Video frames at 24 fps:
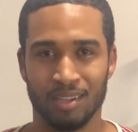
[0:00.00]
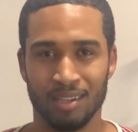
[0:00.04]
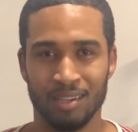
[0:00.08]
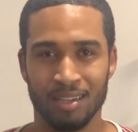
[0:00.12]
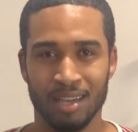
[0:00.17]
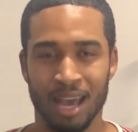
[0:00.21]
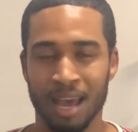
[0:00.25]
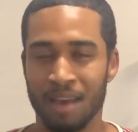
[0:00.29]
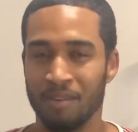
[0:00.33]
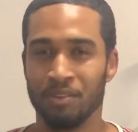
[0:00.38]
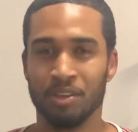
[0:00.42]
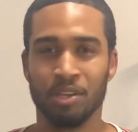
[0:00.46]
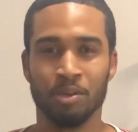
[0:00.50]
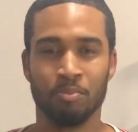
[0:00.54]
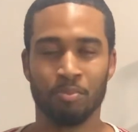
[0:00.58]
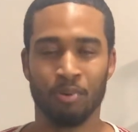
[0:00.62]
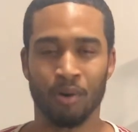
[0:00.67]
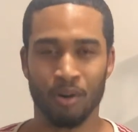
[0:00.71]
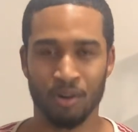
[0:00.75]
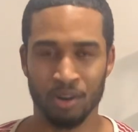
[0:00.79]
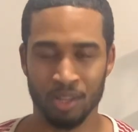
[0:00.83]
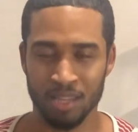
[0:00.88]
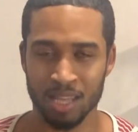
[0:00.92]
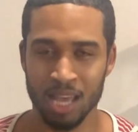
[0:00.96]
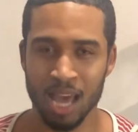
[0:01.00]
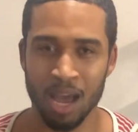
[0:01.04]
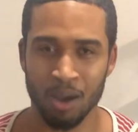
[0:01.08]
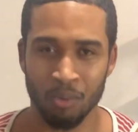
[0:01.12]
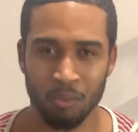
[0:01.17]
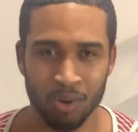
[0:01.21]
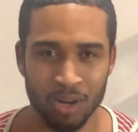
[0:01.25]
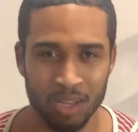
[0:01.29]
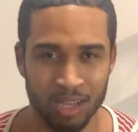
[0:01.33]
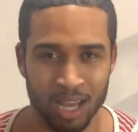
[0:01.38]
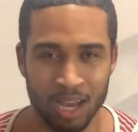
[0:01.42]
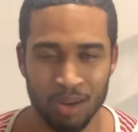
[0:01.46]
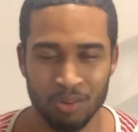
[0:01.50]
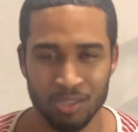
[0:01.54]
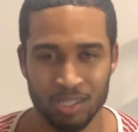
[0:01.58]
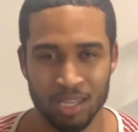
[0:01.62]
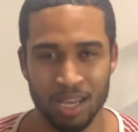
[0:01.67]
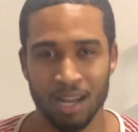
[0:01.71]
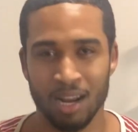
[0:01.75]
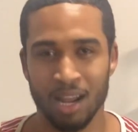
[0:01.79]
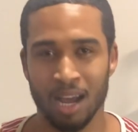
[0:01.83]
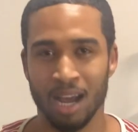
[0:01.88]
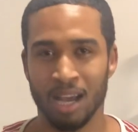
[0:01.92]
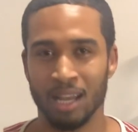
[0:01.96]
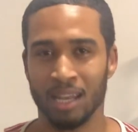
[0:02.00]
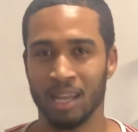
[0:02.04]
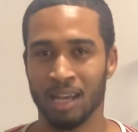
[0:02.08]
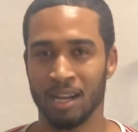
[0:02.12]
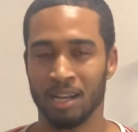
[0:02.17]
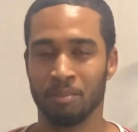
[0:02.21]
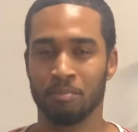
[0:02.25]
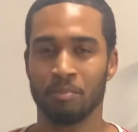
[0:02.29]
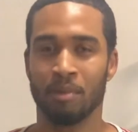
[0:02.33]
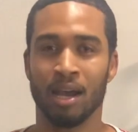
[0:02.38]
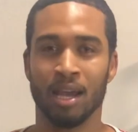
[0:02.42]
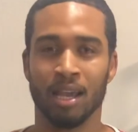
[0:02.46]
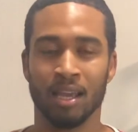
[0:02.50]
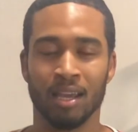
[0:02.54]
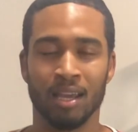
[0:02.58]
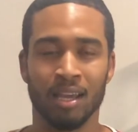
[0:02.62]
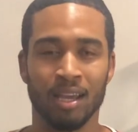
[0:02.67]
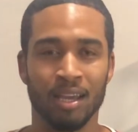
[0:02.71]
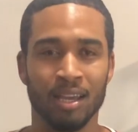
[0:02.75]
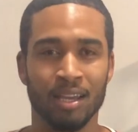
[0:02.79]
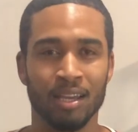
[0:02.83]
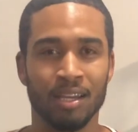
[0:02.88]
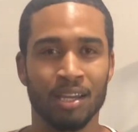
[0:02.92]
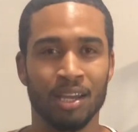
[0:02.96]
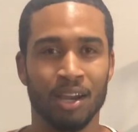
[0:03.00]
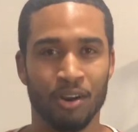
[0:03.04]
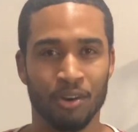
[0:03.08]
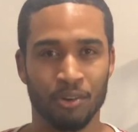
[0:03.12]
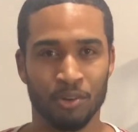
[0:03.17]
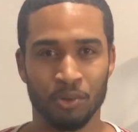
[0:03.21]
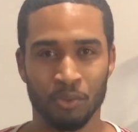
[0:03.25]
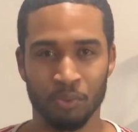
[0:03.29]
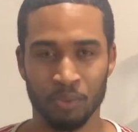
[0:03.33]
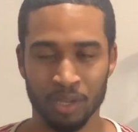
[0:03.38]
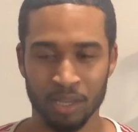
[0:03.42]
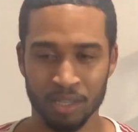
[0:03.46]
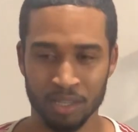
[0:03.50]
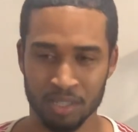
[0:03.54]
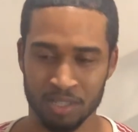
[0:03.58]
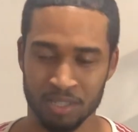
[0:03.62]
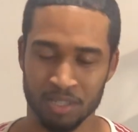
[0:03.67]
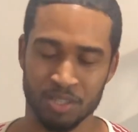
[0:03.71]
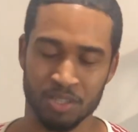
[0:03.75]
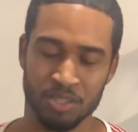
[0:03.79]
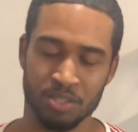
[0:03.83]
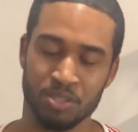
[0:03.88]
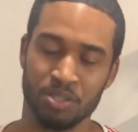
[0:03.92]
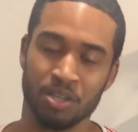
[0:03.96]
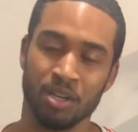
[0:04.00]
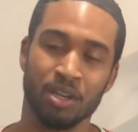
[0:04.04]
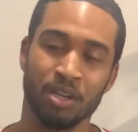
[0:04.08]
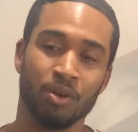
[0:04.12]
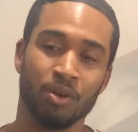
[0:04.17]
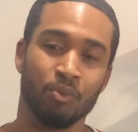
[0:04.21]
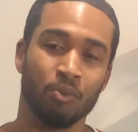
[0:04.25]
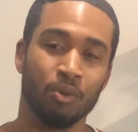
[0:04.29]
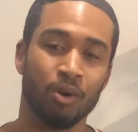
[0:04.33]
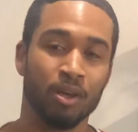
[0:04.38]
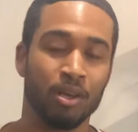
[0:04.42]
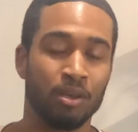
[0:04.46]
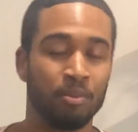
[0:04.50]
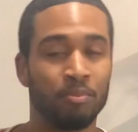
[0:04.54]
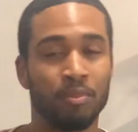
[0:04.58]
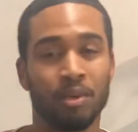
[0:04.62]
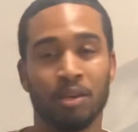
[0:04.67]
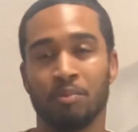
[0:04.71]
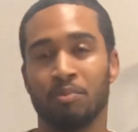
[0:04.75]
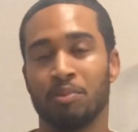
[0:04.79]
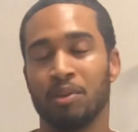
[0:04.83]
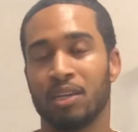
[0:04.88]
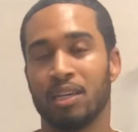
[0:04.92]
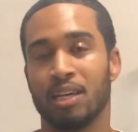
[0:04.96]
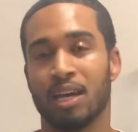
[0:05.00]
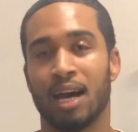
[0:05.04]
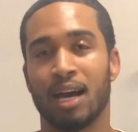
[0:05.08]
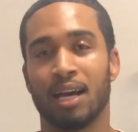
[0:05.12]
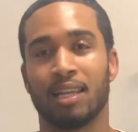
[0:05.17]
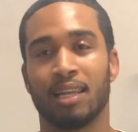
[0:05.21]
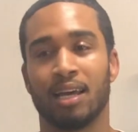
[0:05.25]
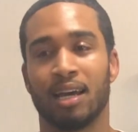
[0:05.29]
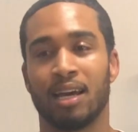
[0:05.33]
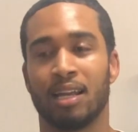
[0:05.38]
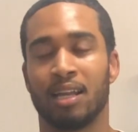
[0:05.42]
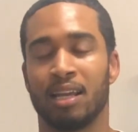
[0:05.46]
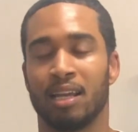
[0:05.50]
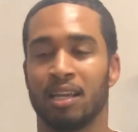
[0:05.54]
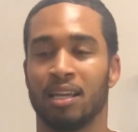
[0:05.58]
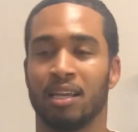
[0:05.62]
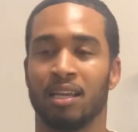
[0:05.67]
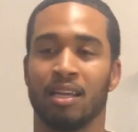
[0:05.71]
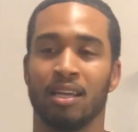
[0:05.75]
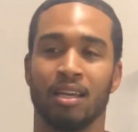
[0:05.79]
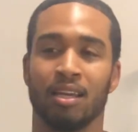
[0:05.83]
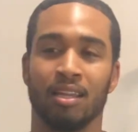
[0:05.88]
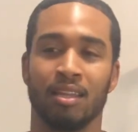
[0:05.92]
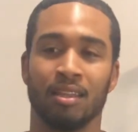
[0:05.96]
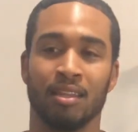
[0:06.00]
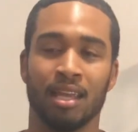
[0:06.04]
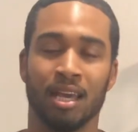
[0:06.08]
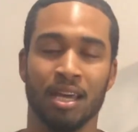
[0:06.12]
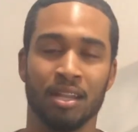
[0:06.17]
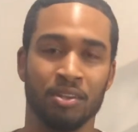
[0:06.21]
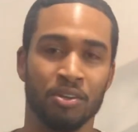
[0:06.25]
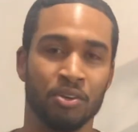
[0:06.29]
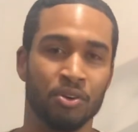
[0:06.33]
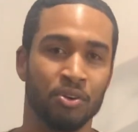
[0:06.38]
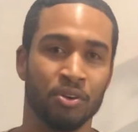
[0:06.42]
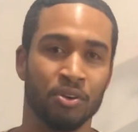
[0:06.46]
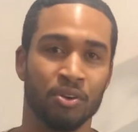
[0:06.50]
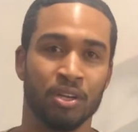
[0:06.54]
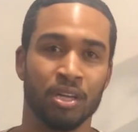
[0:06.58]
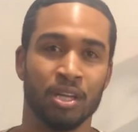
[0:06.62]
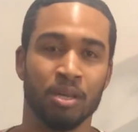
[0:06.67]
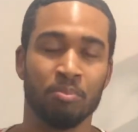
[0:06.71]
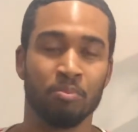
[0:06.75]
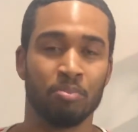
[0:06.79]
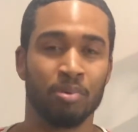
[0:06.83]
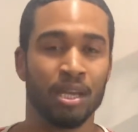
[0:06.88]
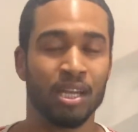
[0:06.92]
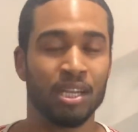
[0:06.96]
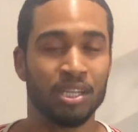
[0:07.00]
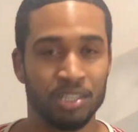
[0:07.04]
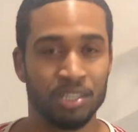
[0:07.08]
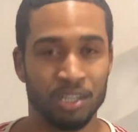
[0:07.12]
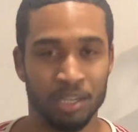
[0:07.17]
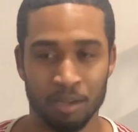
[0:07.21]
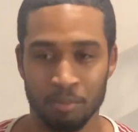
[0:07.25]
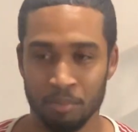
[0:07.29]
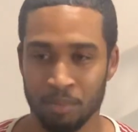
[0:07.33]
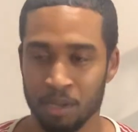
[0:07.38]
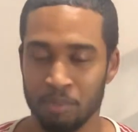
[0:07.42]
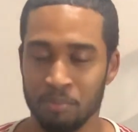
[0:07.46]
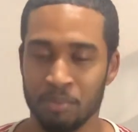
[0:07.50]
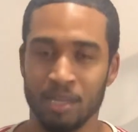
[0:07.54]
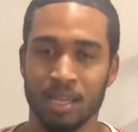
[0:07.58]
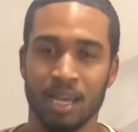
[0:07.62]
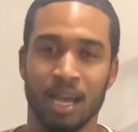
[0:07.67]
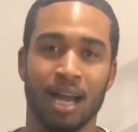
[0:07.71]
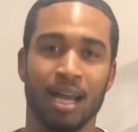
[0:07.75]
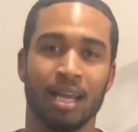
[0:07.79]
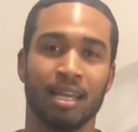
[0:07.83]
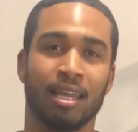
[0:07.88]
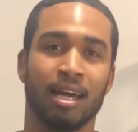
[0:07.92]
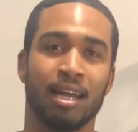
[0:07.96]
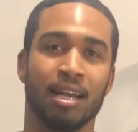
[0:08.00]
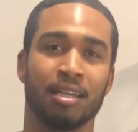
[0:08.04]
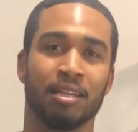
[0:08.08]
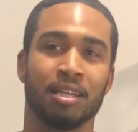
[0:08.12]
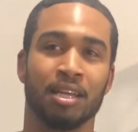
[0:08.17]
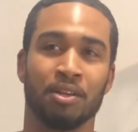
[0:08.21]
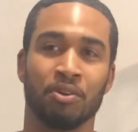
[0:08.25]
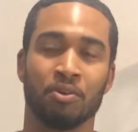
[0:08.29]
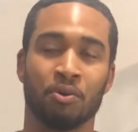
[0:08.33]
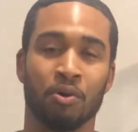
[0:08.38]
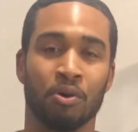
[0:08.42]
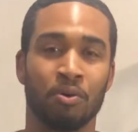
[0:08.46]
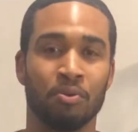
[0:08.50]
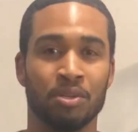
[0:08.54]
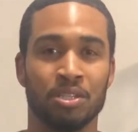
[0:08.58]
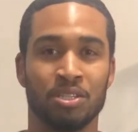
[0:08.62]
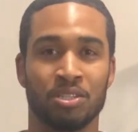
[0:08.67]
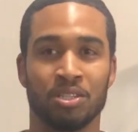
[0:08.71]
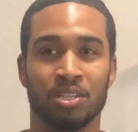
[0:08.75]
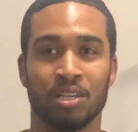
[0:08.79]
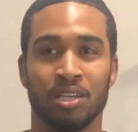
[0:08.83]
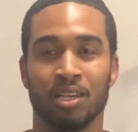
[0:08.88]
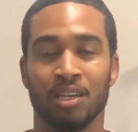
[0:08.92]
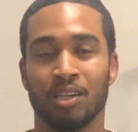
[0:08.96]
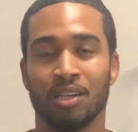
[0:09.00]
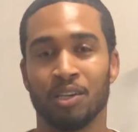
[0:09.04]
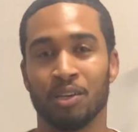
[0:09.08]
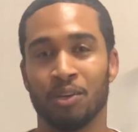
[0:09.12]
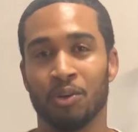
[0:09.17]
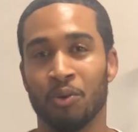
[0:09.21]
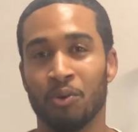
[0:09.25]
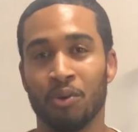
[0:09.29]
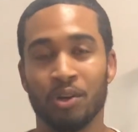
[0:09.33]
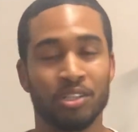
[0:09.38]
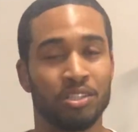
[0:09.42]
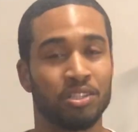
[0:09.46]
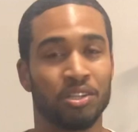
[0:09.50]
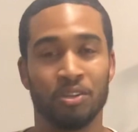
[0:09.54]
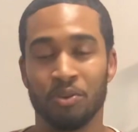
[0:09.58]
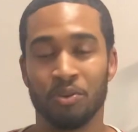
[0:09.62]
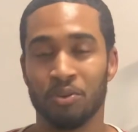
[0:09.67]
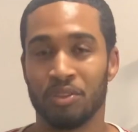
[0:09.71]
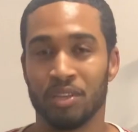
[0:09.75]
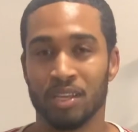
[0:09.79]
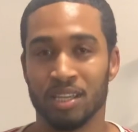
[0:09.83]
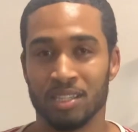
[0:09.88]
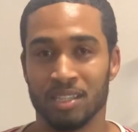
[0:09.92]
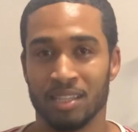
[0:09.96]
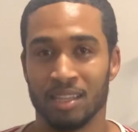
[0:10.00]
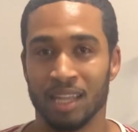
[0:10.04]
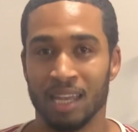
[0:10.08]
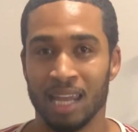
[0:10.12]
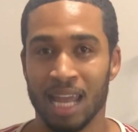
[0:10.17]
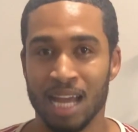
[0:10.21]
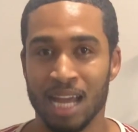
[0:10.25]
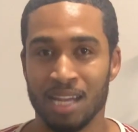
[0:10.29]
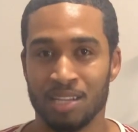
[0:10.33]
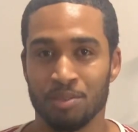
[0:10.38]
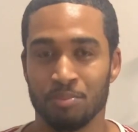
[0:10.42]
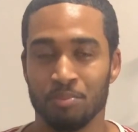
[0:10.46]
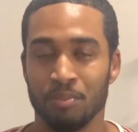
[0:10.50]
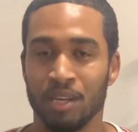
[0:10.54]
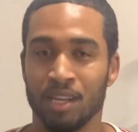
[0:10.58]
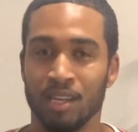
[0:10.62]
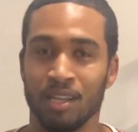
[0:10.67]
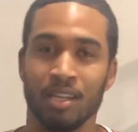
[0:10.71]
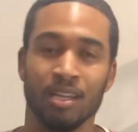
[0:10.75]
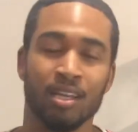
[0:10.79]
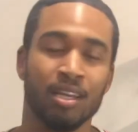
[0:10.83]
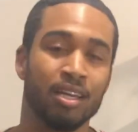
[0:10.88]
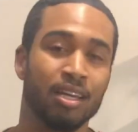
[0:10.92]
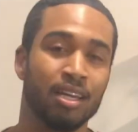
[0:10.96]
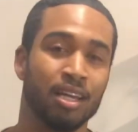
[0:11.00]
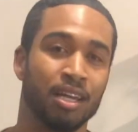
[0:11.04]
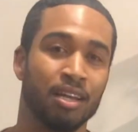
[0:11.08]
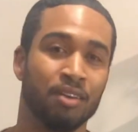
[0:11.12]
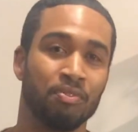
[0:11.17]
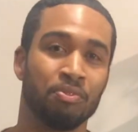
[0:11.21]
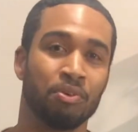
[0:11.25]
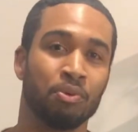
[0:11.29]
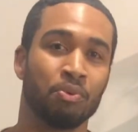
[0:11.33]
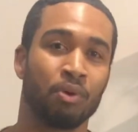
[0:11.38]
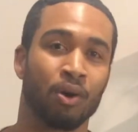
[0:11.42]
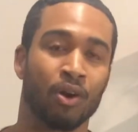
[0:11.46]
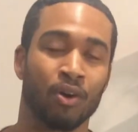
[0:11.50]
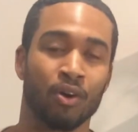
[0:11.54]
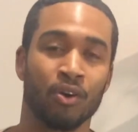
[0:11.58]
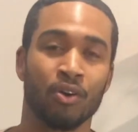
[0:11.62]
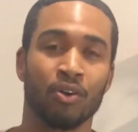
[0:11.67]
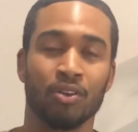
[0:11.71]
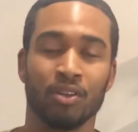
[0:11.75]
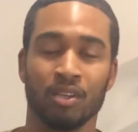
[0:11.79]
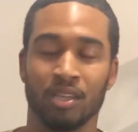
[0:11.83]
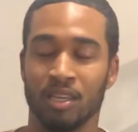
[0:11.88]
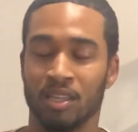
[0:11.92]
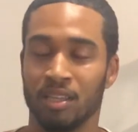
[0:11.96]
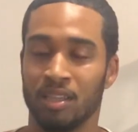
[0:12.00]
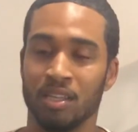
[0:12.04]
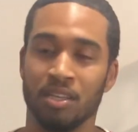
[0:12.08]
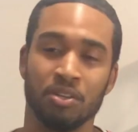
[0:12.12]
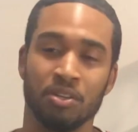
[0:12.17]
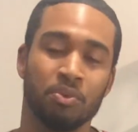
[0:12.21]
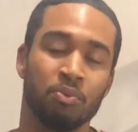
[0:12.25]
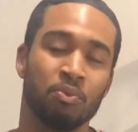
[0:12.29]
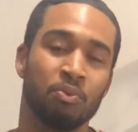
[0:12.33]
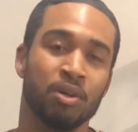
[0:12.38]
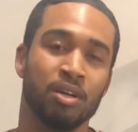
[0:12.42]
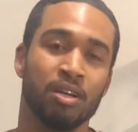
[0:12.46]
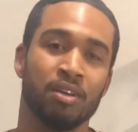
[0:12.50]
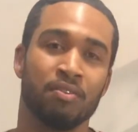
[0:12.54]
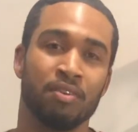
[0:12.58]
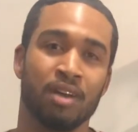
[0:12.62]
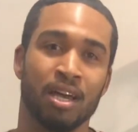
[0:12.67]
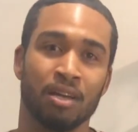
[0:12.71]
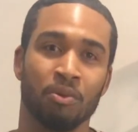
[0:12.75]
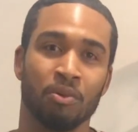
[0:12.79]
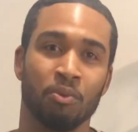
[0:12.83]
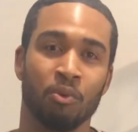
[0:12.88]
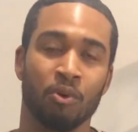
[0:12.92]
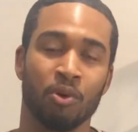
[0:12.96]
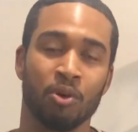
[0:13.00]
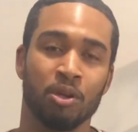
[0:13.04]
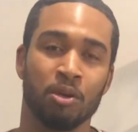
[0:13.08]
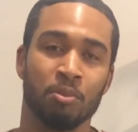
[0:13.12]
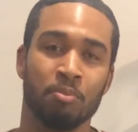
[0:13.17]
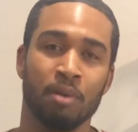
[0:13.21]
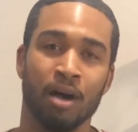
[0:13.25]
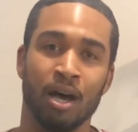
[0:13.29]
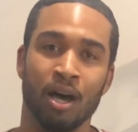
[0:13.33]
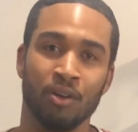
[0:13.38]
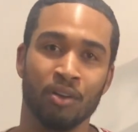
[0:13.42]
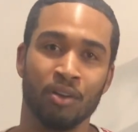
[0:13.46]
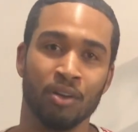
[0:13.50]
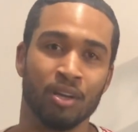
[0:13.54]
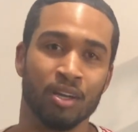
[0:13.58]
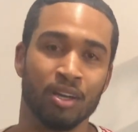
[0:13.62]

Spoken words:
have any part in that. How is that highlighting my character weaknesses? Well, it may be highlighting that you're impatient. It may be highlighting that you're always going to do things at the last minute. And if you were early, then you wouldn't have had to worry about